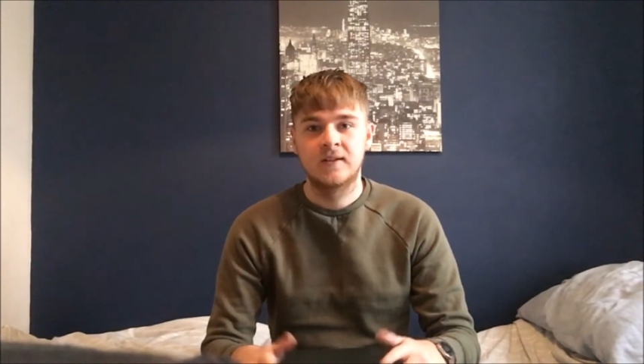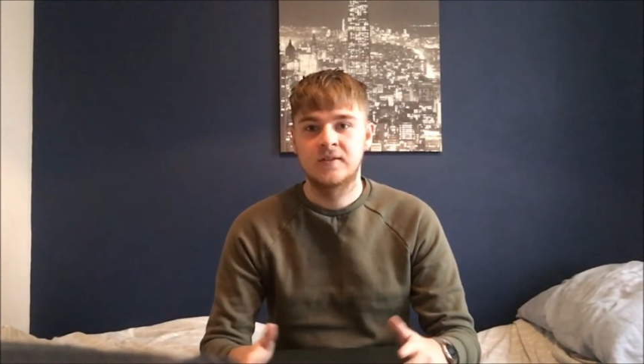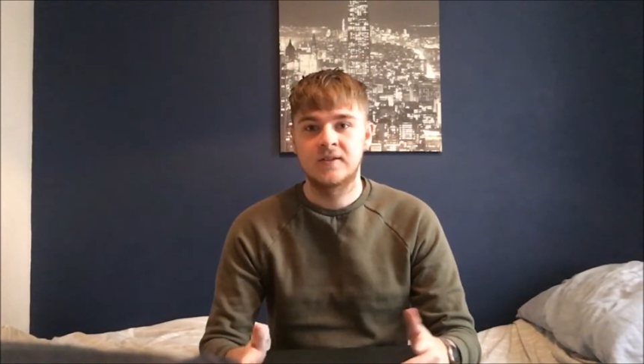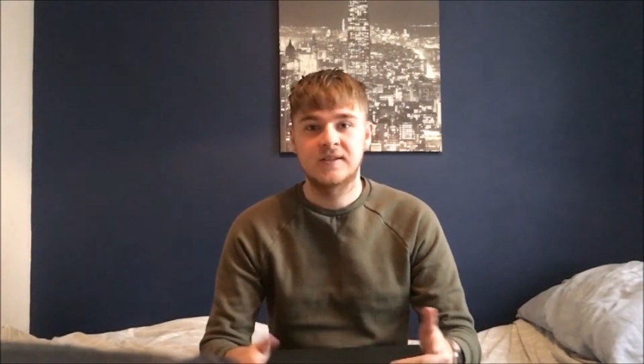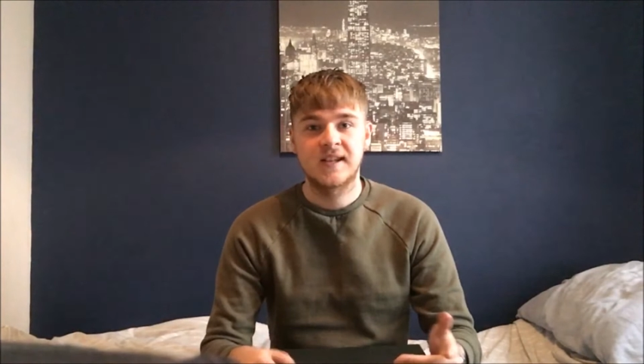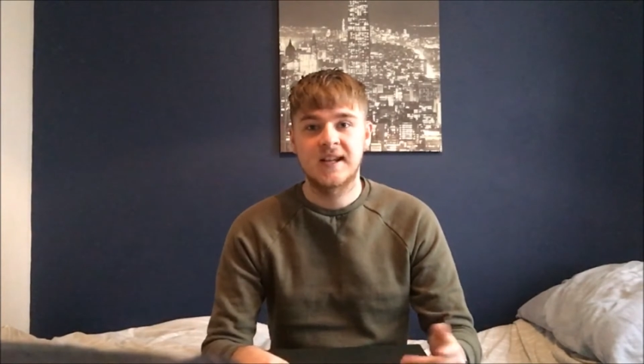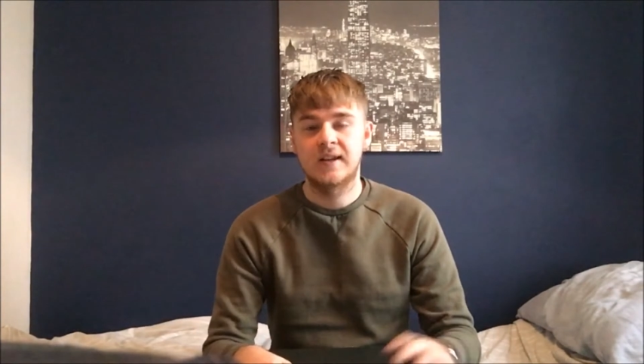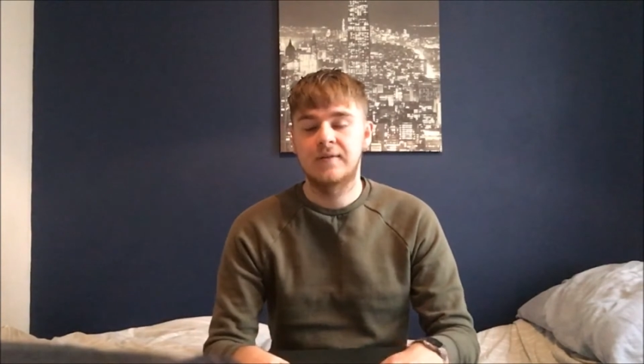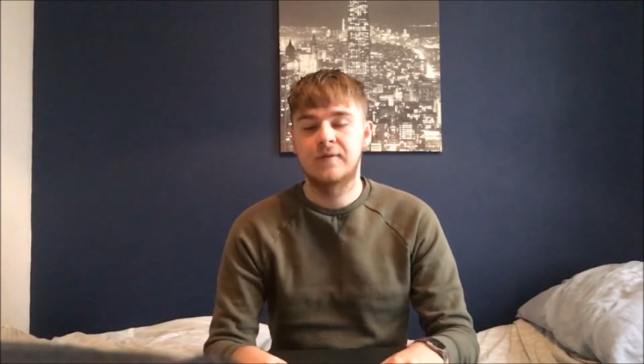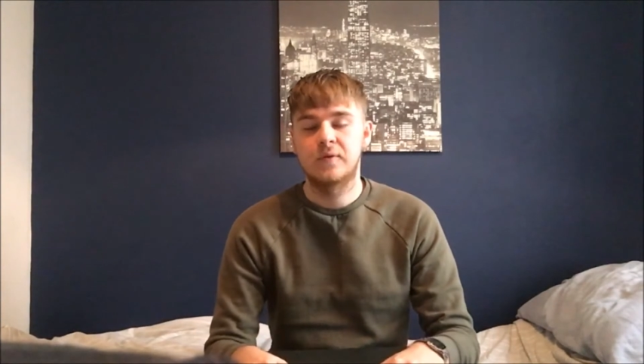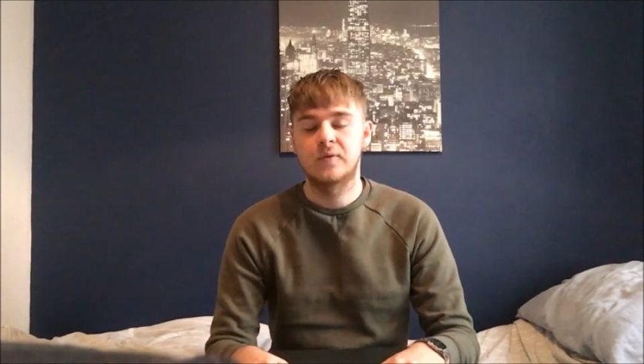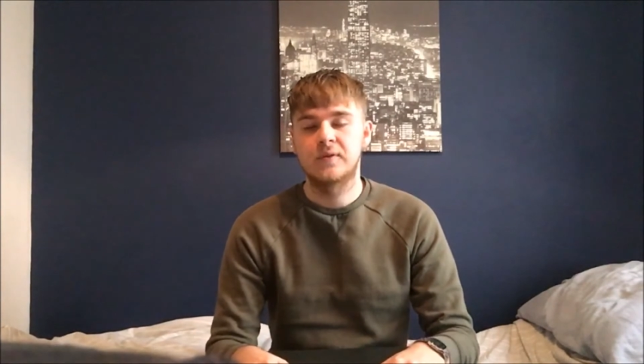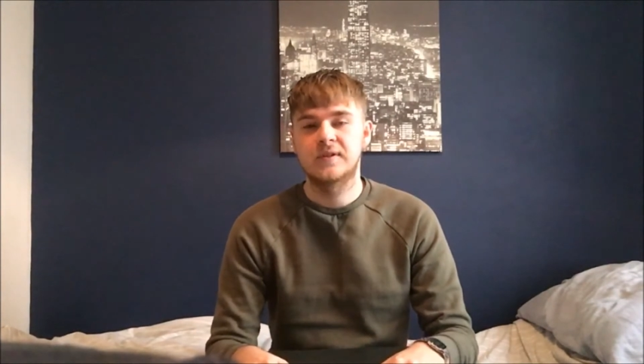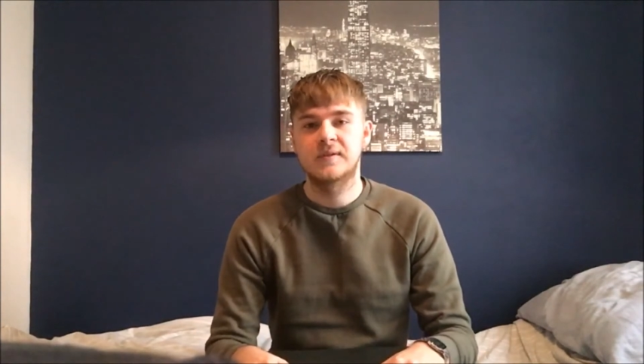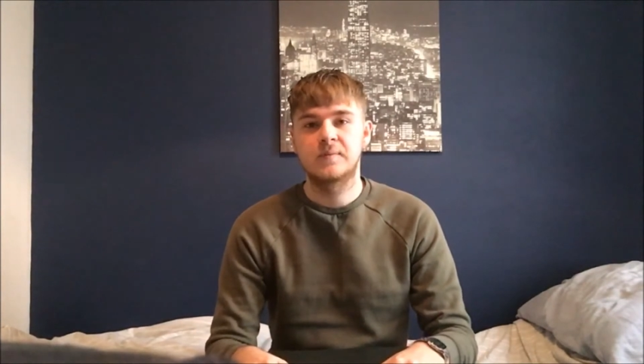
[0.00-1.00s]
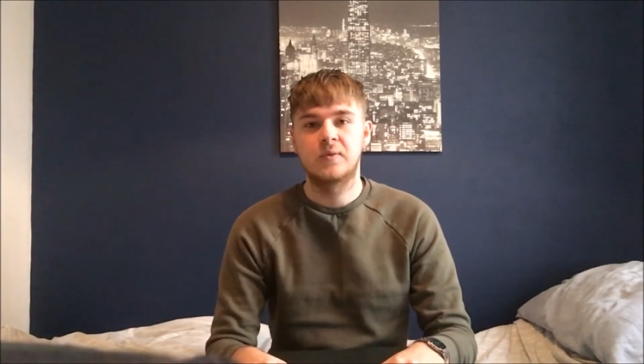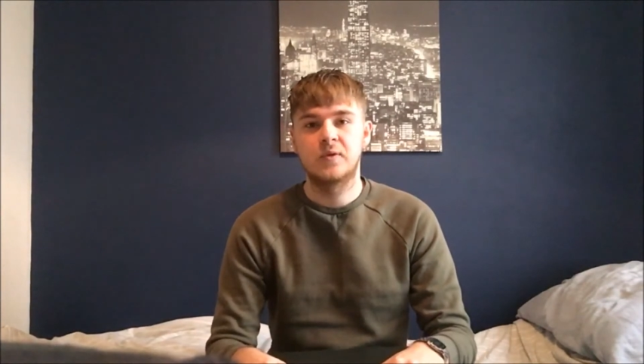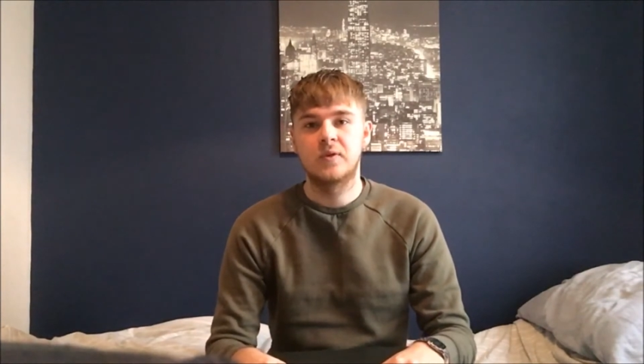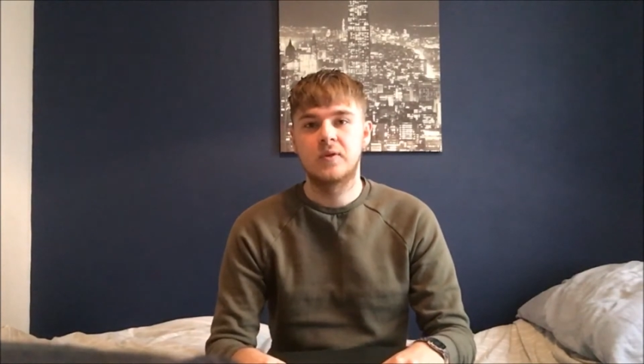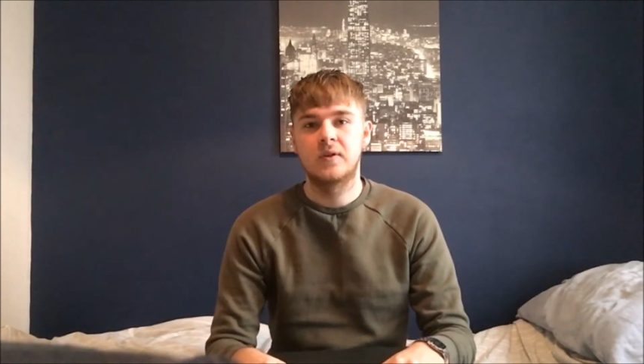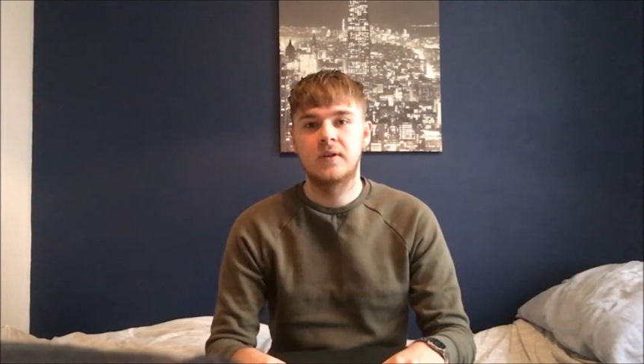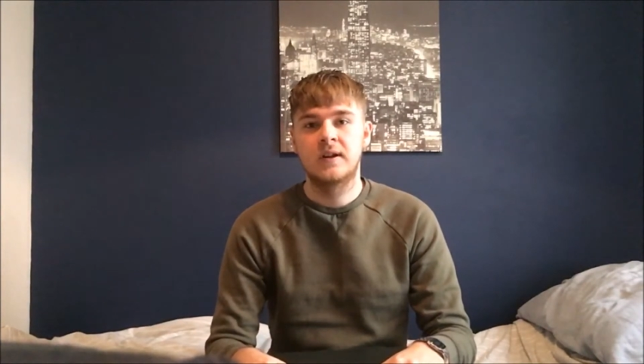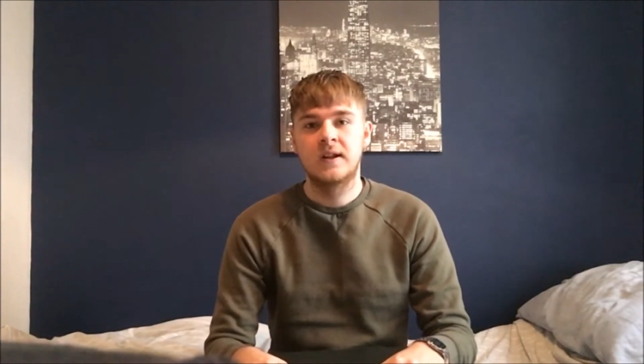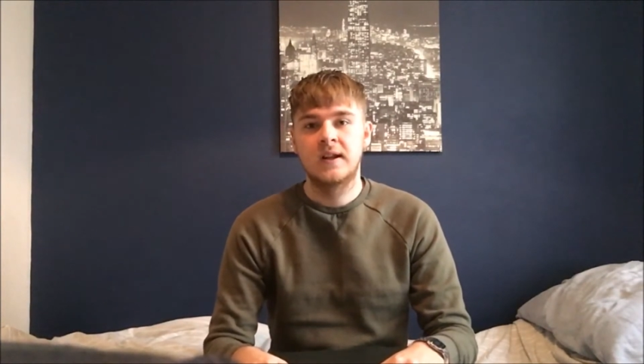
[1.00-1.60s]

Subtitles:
Just thank you for all the support.